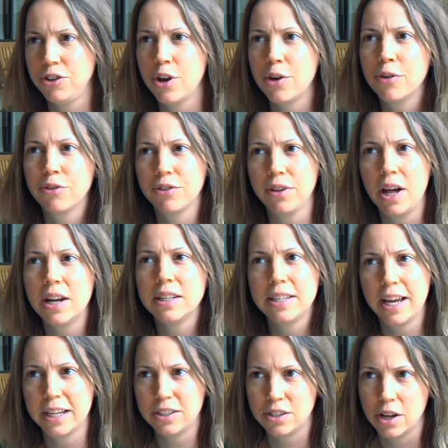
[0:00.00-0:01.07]
there's a lot of
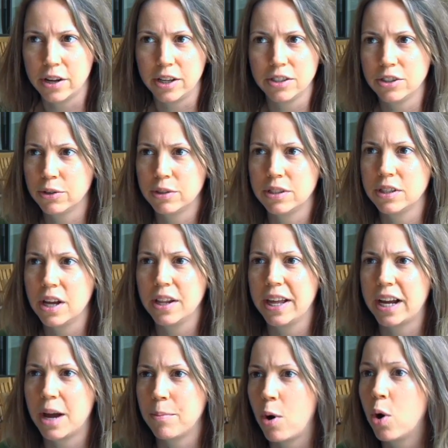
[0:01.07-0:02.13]
text on it, so it's not
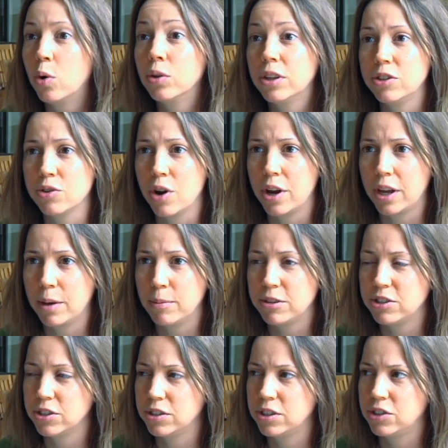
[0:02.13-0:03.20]
like I'm only drawing
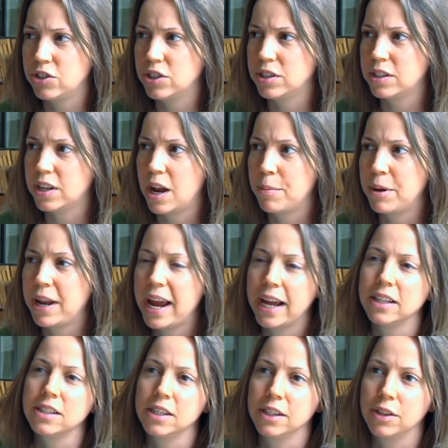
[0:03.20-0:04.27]
images. It's just that I'm
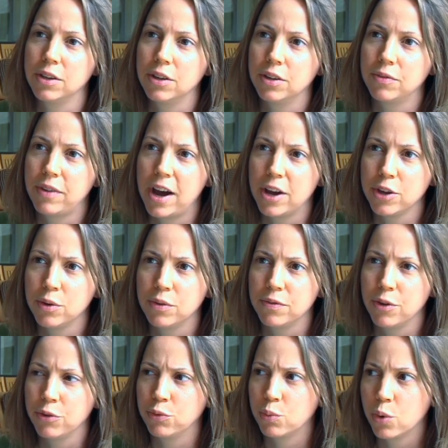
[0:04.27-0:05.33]
enhancing the value of
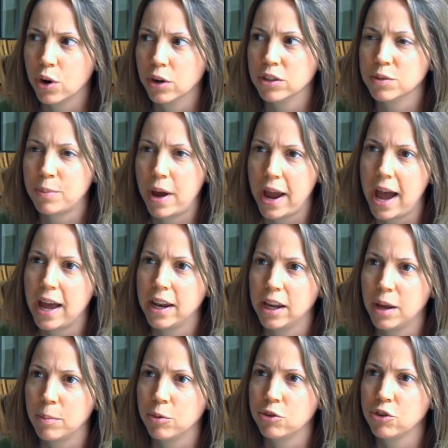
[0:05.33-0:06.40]
those words by adding
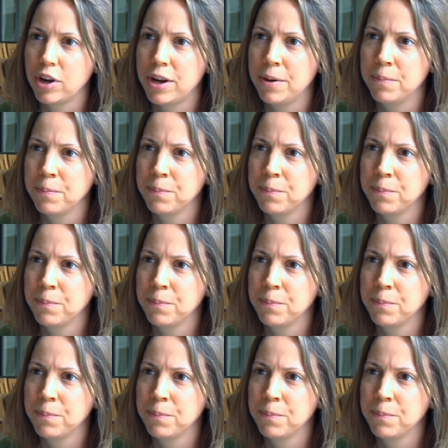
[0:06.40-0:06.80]
imagery.